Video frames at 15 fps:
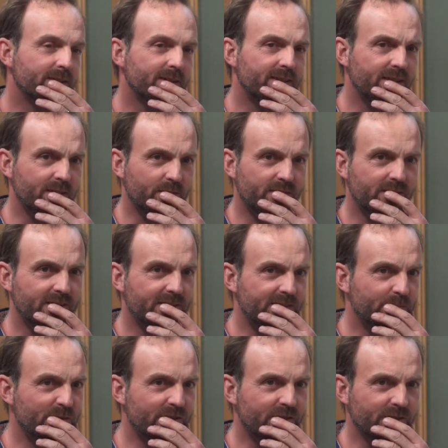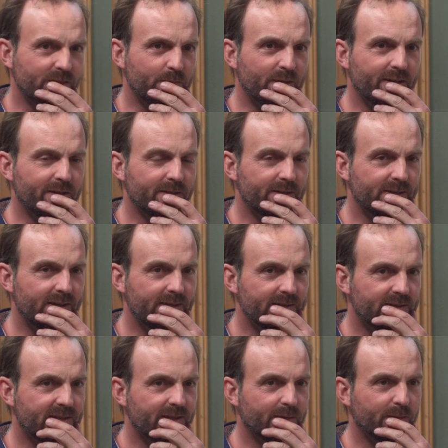I think it was here. Michelin met her
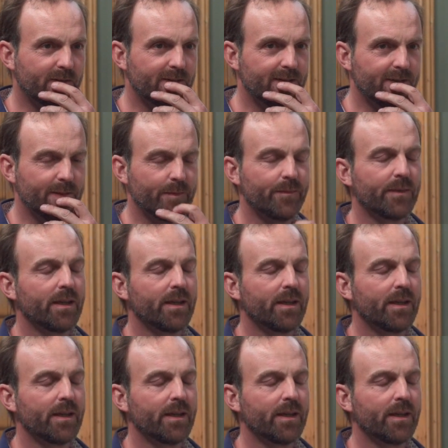at Terroir.